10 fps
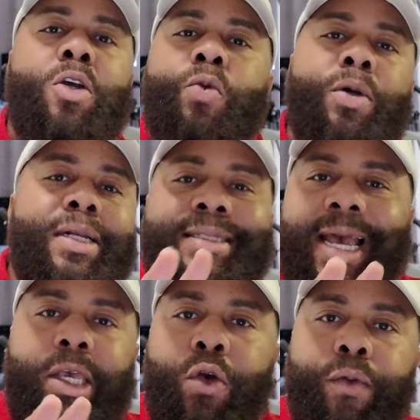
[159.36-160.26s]
is we're going to
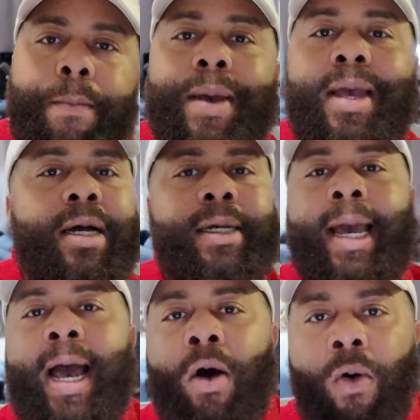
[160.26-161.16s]
take you from being a
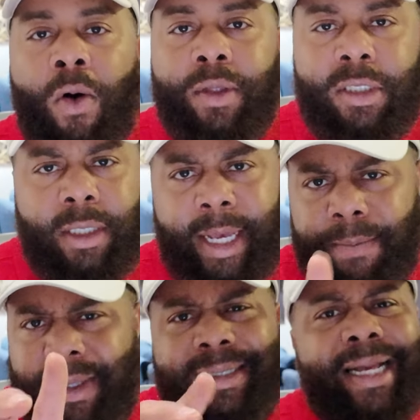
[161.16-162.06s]
cow on this
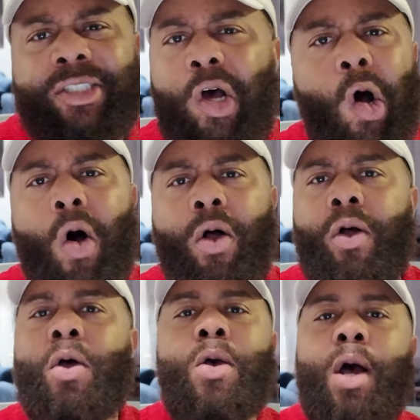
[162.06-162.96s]
land because that's
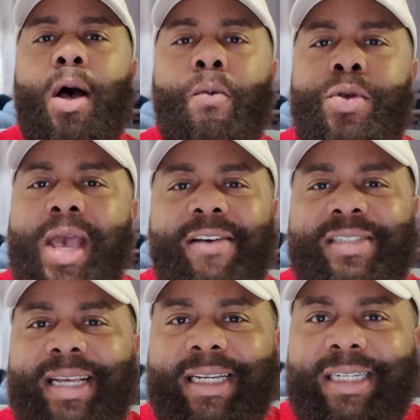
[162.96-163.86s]
all uh, when you have
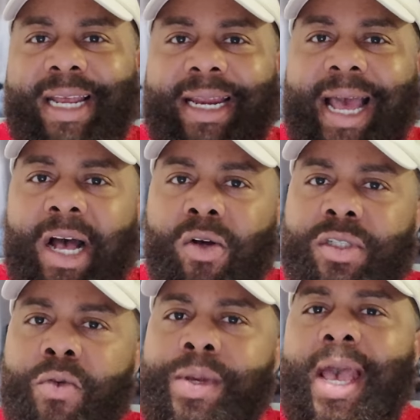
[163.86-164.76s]
Section 8
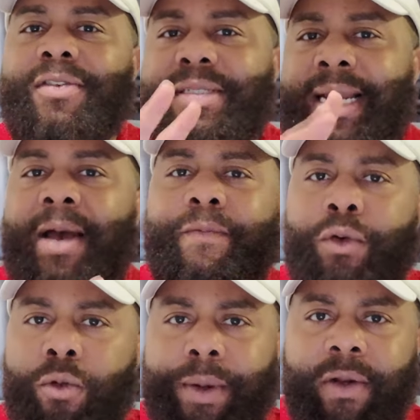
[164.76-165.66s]
housing, when you have SNAP
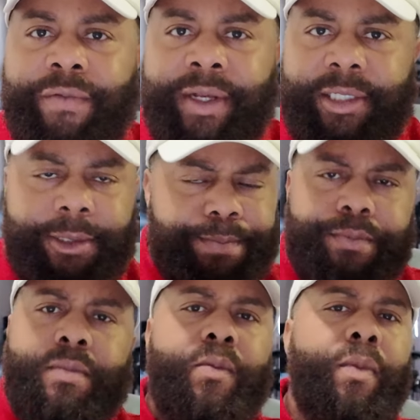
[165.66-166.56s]
food benefits.
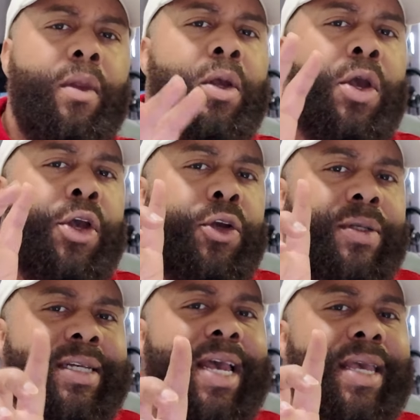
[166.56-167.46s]

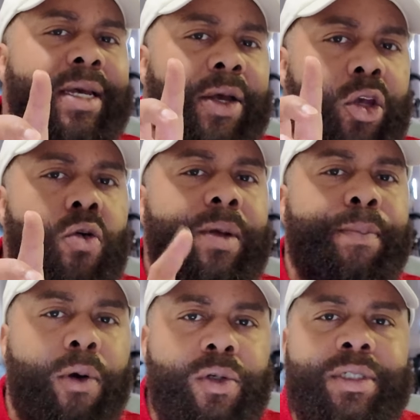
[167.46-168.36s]
You're taking a
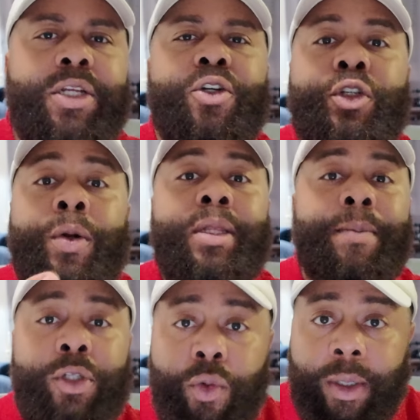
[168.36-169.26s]
human person and you're turning
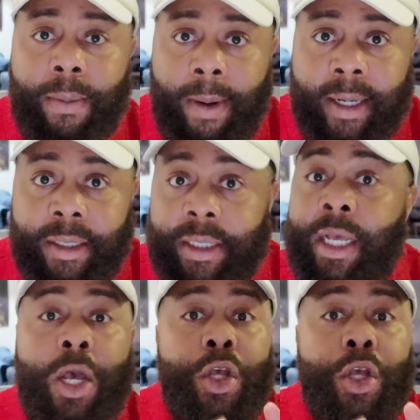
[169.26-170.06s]
them into a commodity.